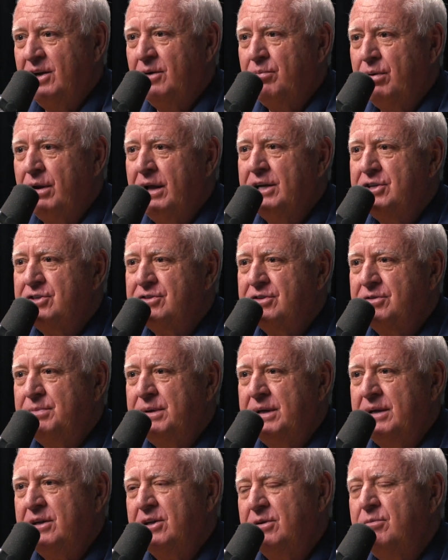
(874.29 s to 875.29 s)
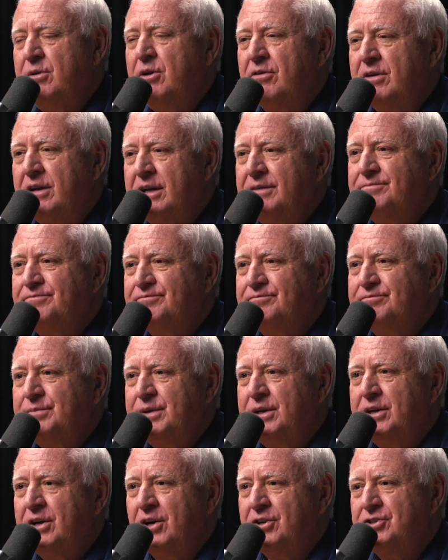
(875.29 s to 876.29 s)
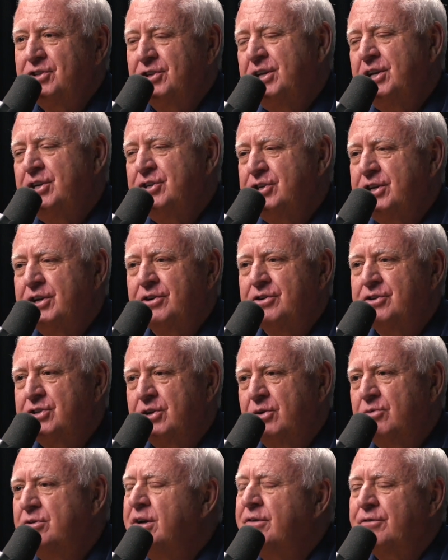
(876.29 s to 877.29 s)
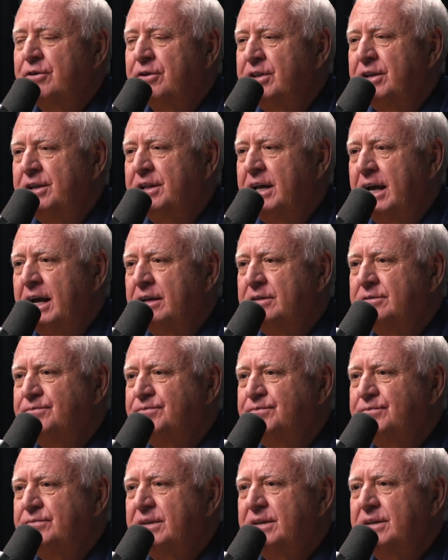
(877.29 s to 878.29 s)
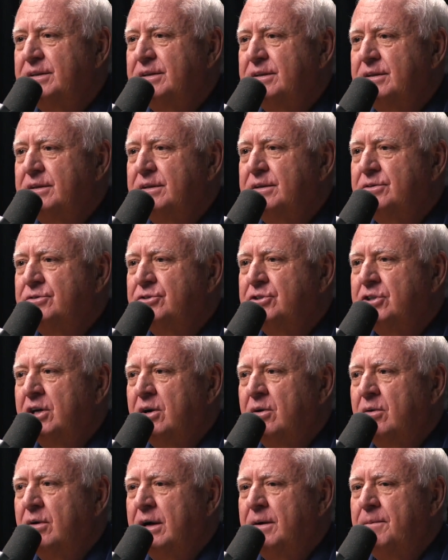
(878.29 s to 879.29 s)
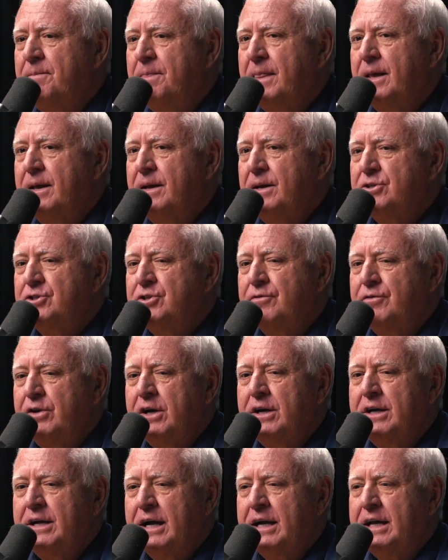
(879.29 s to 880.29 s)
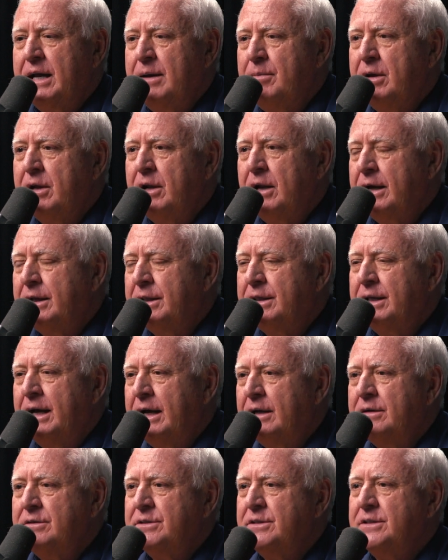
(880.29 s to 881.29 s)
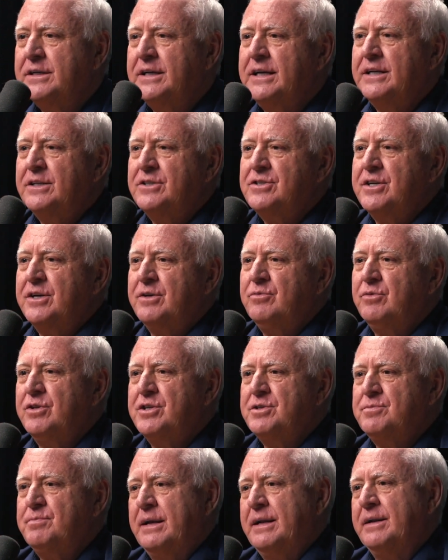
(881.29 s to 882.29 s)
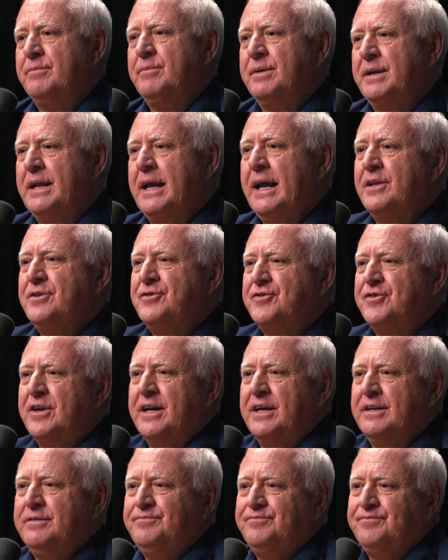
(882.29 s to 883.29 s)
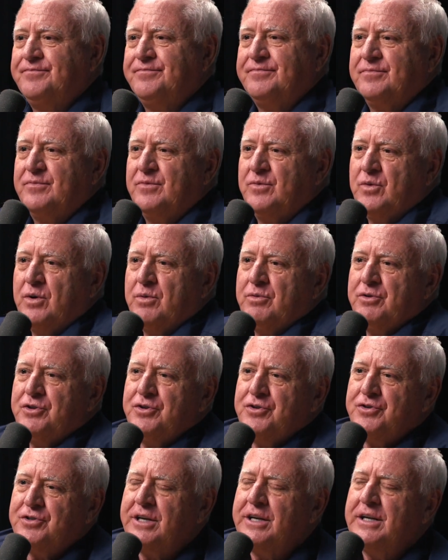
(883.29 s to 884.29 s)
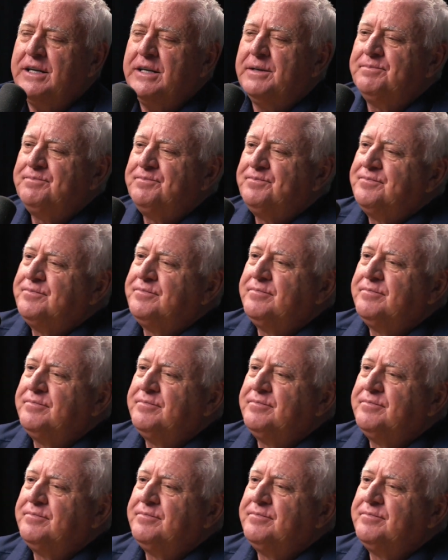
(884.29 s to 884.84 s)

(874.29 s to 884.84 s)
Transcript: a place to be in community because yes. the teaching here is so different than that. Absolutely. So, uh, so if a young guy came in like that and said, "Well, this is my, my dad said," what would you say to him?